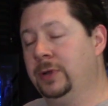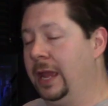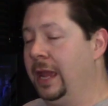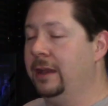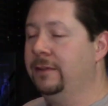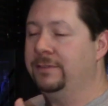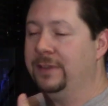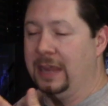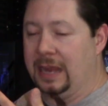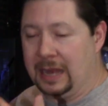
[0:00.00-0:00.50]

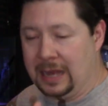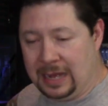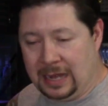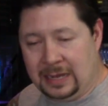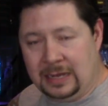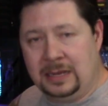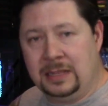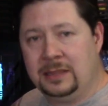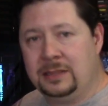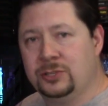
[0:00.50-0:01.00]
have
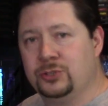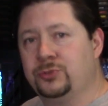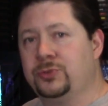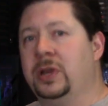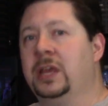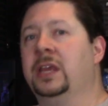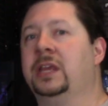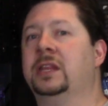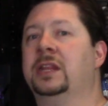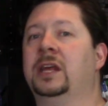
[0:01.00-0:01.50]
any
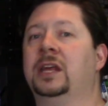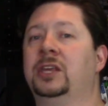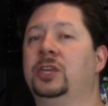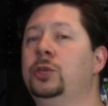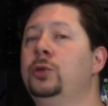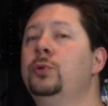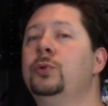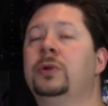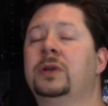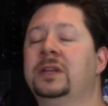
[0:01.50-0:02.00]
drink that
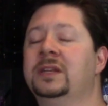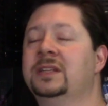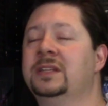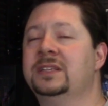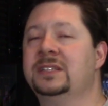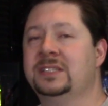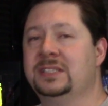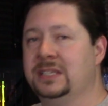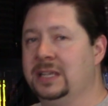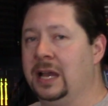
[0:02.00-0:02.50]
you can
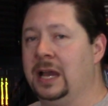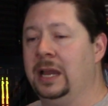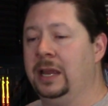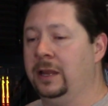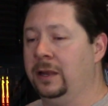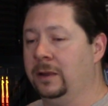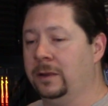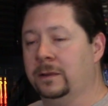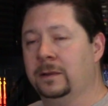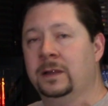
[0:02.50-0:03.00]

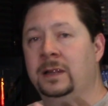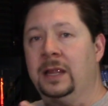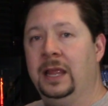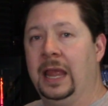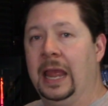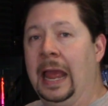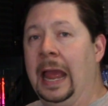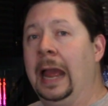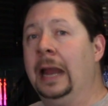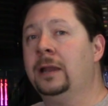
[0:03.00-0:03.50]
desire
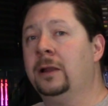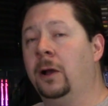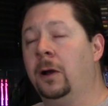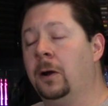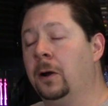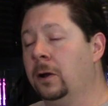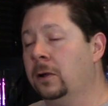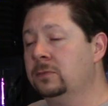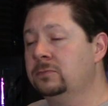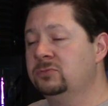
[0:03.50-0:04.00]
at
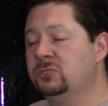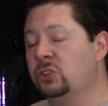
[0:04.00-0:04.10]
all,